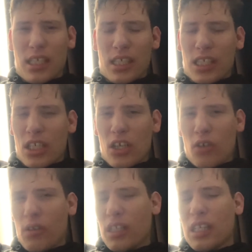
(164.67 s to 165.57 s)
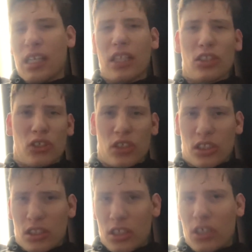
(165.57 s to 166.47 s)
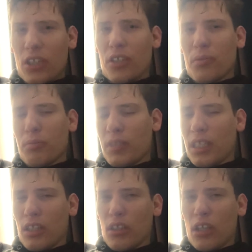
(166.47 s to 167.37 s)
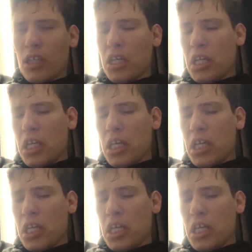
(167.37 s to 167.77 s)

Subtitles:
you know, it just hurt me a lot.